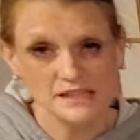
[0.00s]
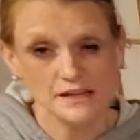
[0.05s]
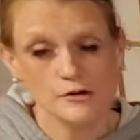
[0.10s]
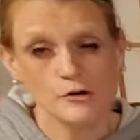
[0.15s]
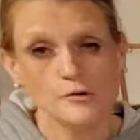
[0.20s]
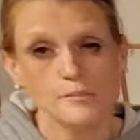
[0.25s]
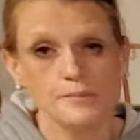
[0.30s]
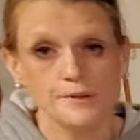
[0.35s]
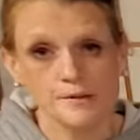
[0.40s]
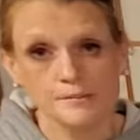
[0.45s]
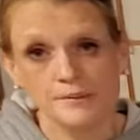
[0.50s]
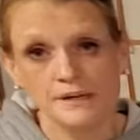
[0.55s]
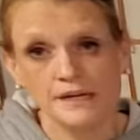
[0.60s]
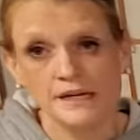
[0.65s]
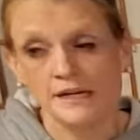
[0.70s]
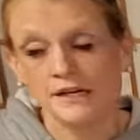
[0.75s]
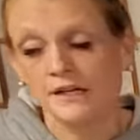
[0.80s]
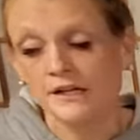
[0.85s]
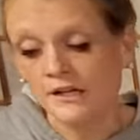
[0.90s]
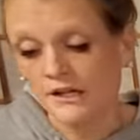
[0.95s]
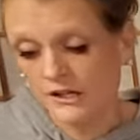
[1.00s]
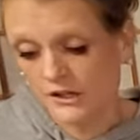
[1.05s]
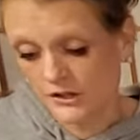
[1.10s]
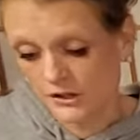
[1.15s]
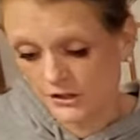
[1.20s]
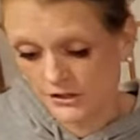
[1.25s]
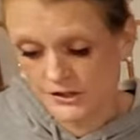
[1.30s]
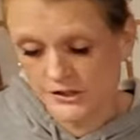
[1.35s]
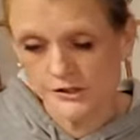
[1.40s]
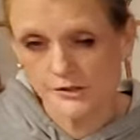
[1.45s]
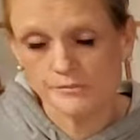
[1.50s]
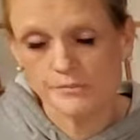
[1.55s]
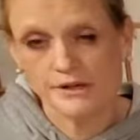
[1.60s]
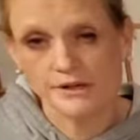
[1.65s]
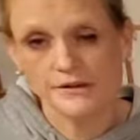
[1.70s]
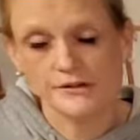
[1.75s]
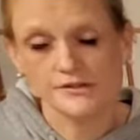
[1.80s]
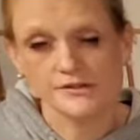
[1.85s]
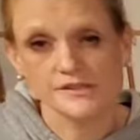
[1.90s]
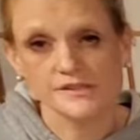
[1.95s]
I hope you're being good to your
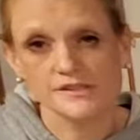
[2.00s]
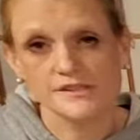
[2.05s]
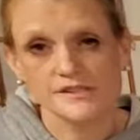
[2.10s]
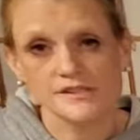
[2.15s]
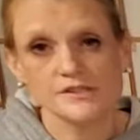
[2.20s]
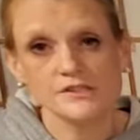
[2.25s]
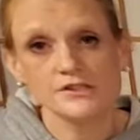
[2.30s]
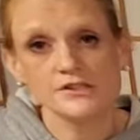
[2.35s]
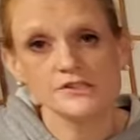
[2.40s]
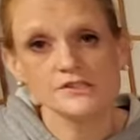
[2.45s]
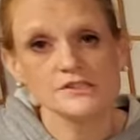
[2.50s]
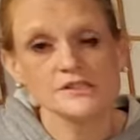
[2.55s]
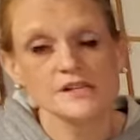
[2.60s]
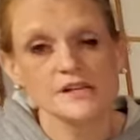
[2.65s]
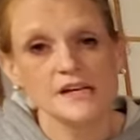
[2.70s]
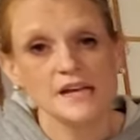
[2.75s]
brothers and sisters